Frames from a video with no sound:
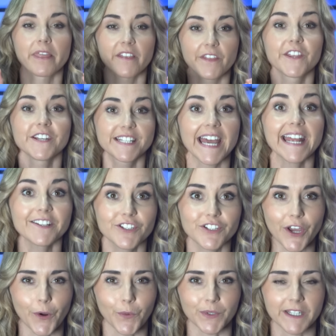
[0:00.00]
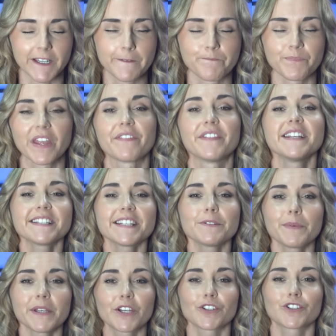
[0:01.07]
The dead zone. This is
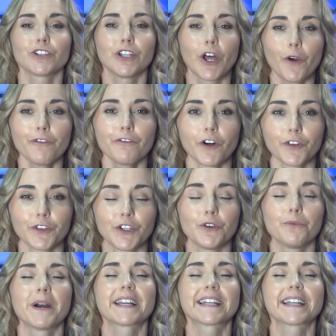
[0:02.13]
because low volume